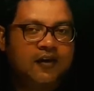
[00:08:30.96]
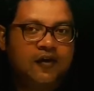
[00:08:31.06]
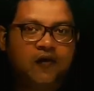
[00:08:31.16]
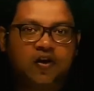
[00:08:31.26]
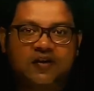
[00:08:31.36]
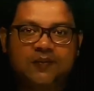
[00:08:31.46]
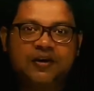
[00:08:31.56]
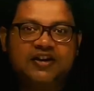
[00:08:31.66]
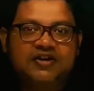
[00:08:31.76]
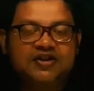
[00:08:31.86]
For
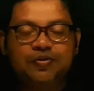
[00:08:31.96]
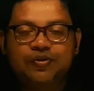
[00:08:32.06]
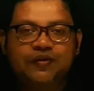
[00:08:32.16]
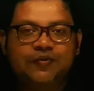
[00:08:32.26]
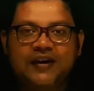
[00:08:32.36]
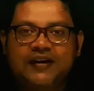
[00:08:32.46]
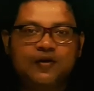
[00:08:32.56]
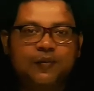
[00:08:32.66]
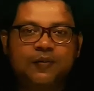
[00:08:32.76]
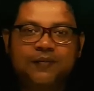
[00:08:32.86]
competition it was minus
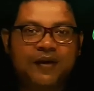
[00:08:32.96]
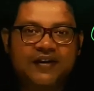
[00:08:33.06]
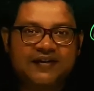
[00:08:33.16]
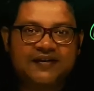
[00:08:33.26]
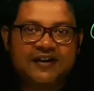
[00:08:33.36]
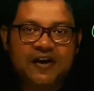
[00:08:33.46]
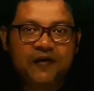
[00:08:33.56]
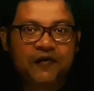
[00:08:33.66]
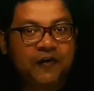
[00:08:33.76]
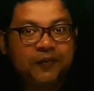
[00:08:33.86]
oblique minus.
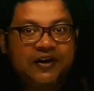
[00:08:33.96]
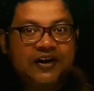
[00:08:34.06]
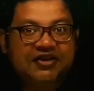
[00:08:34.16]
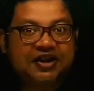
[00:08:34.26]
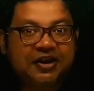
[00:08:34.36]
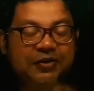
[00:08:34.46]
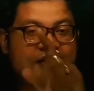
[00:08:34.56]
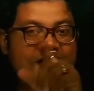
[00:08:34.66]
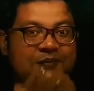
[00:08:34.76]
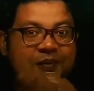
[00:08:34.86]
For predation it
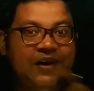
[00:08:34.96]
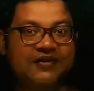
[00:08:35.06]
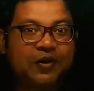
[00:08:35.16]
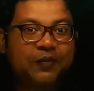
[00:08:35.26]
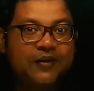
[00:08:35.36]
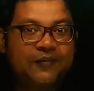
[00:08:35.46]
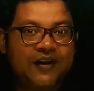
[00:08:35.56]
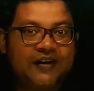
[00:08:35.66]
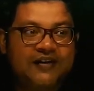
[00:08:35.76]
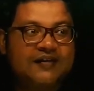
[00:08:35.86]
was plus oblique
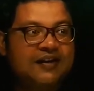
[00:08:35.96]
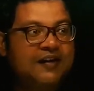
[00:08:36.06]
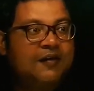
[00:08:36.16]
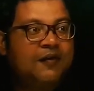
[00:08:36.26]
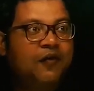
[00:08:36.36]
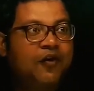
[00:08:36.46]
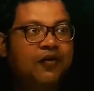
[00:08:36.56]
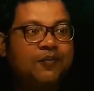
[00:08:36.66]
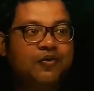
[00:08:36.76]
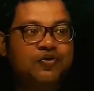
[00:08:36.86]
minus. For
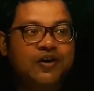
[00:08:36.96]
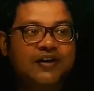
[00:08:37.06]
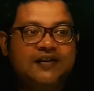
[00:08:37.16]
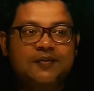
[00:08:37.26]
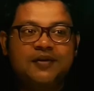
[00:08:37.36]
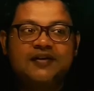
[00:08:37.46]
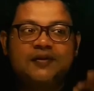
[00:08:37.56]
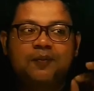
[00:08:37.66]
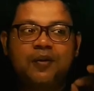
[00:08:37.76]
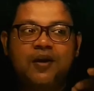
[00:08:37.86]
mutualism it's
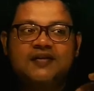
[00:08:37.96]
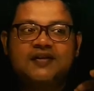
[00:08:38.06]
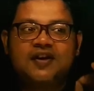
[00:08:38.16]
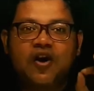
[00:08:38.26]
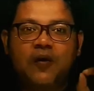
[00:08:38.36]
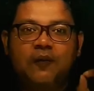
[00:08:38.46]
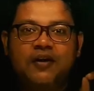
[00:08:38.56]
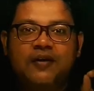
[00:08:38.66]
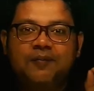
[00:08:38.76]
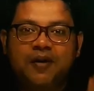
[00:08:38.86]
plus
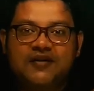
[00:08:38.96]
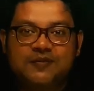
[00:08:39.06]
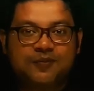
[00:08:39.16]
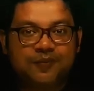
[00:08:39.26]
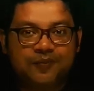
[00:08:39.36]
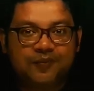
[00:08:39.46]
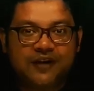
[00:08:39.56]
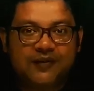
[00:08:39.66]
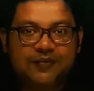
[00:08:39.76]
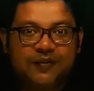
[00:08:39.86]
oblique plus.
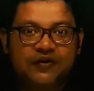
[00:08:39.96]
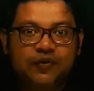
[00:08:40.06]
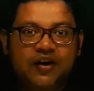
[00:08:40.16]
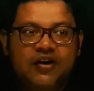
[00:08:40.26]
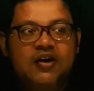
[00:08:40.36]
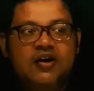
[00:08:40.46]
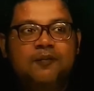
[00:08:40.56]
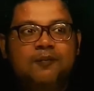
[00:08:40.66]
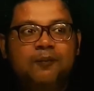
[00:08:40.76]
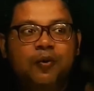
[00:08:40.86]
That means what?
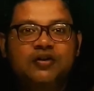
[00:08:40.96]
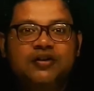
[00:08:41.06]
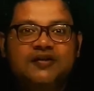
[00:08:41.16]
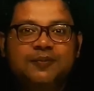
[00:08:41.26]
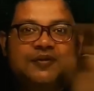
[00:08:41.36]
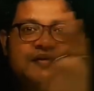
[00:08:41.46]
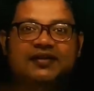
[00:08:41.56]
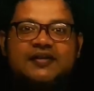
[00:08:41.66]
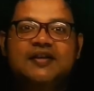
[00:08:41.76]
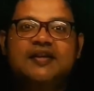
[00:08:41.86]
Both the
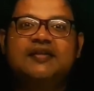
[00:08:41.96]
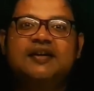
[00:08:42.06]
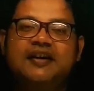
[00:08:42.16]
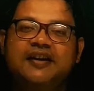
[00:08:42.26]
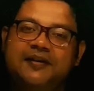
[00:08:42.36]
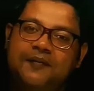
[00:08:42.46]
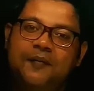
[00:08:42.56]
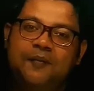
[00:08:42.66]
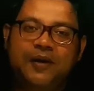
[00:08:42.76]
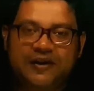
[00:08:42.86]
species is getting
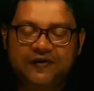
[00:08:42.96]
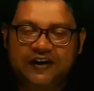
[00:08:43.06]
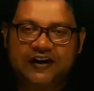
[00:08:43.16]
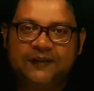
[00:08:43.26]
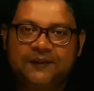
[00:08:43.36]
benefited.